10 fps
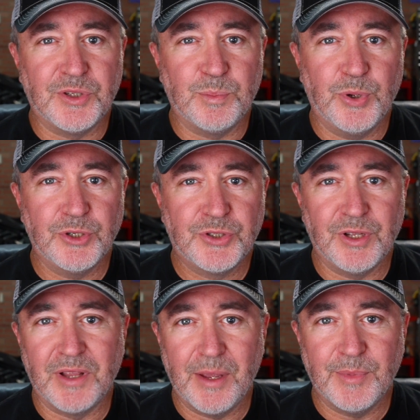to push
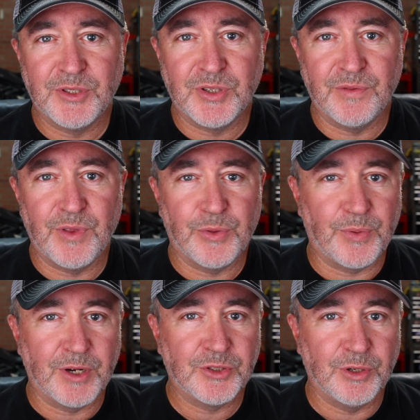the limits of the
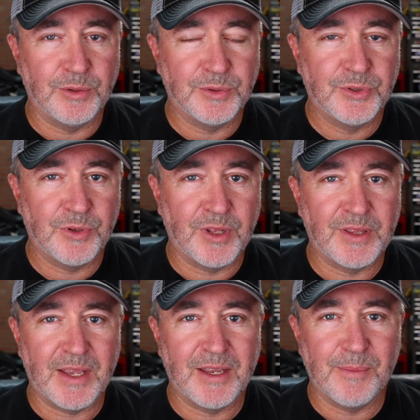threshold so that
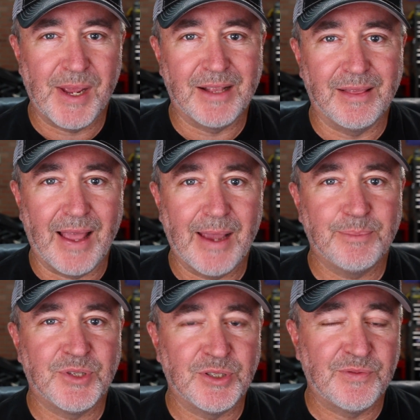they can make
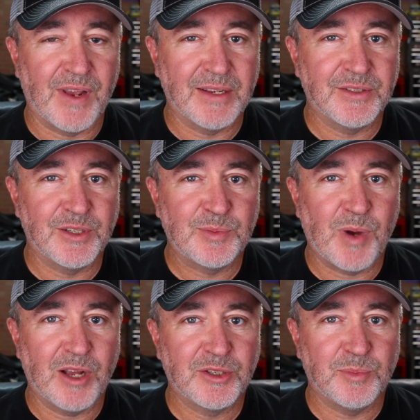laps as fast as
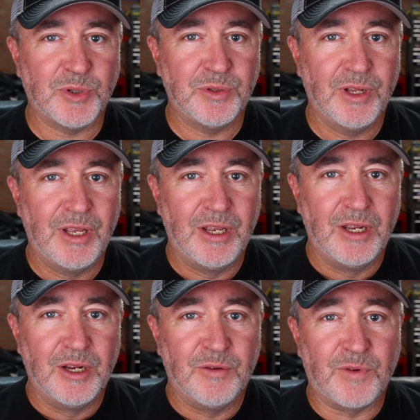possible.
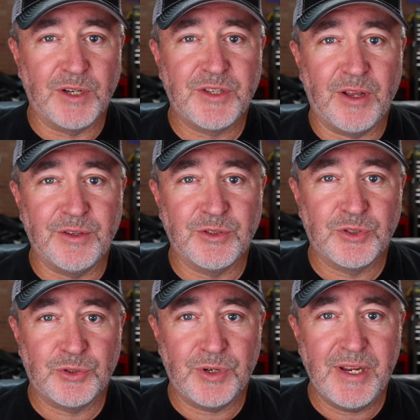For us on the
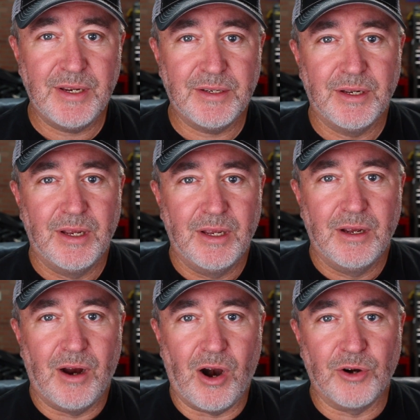street,
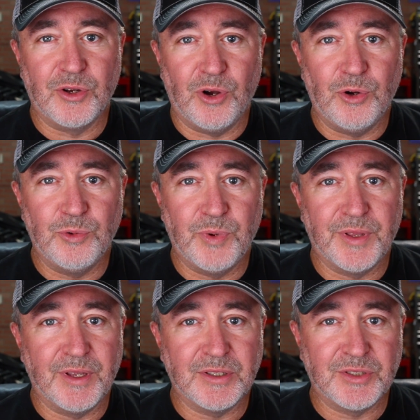our goal
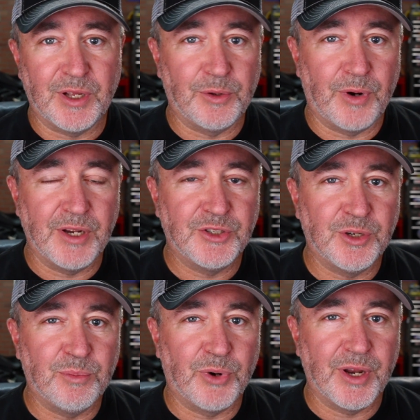with
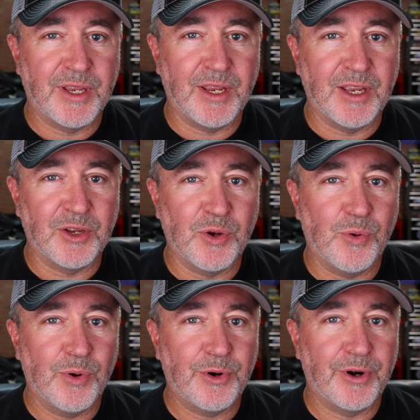acceleration, braking, and
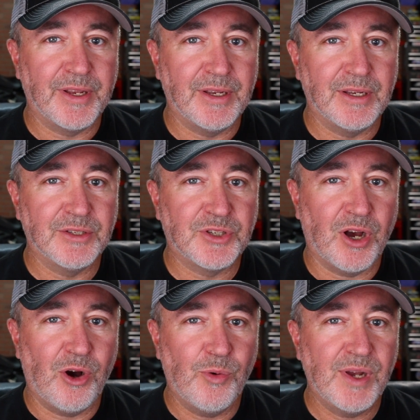cornering is to
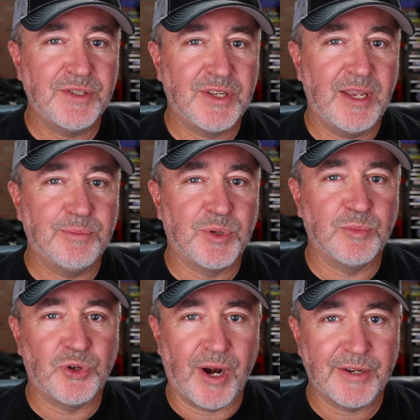always keep some
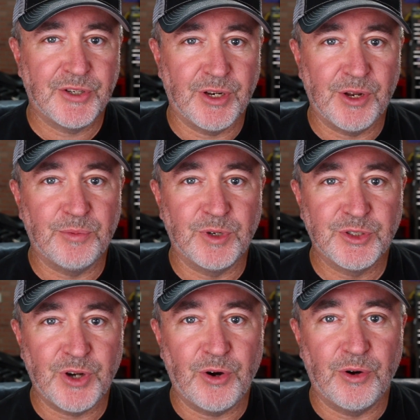traction in
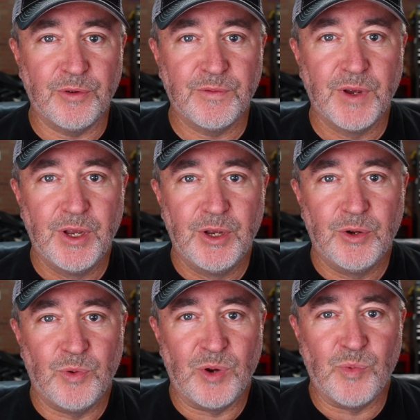reserve
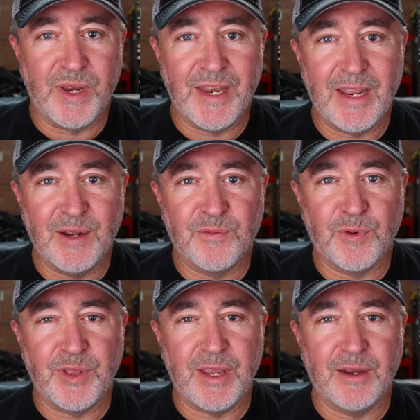when we need it for
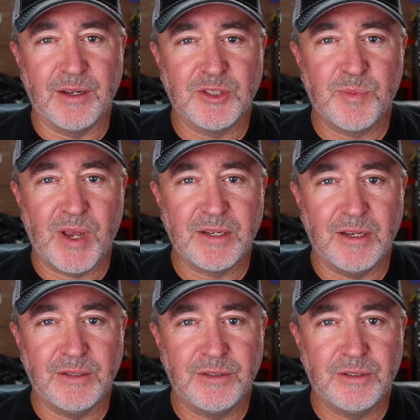the
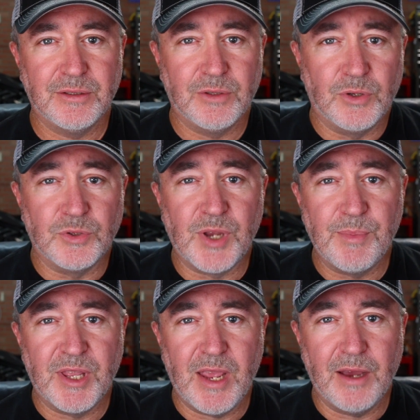unexpecteds. So some
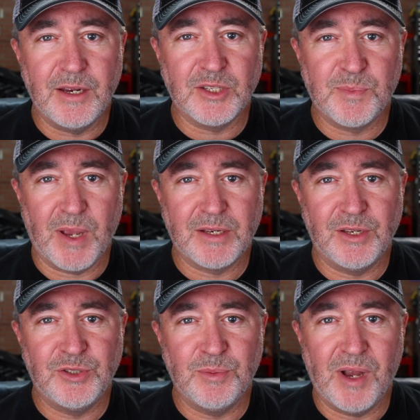of the
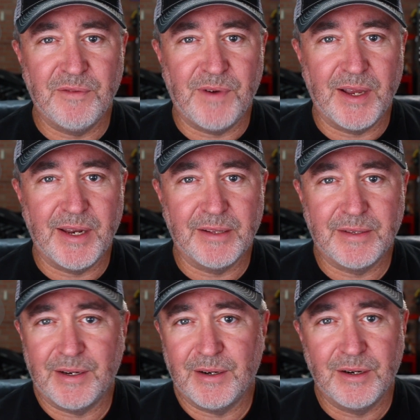unexpected you might find out
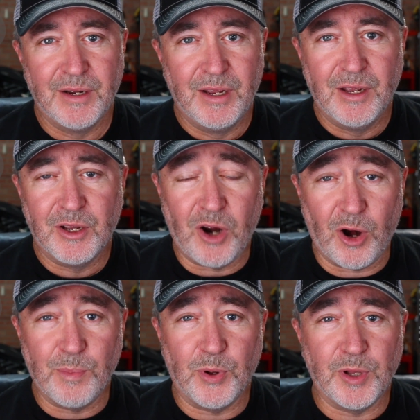there:
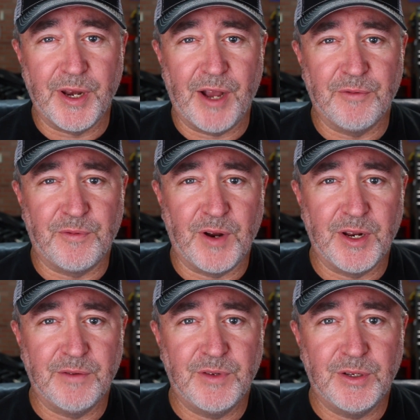car pulling out in front
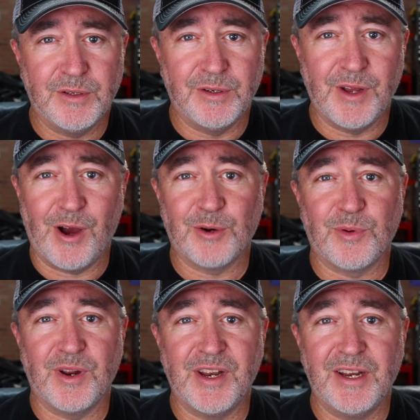of you, a dog
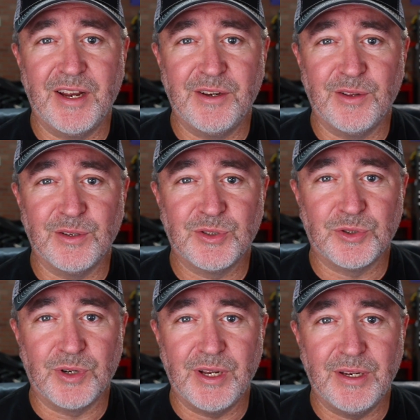running into the
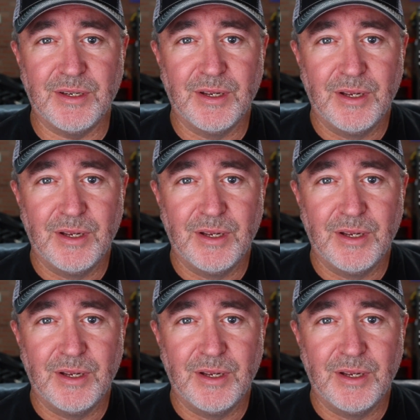street,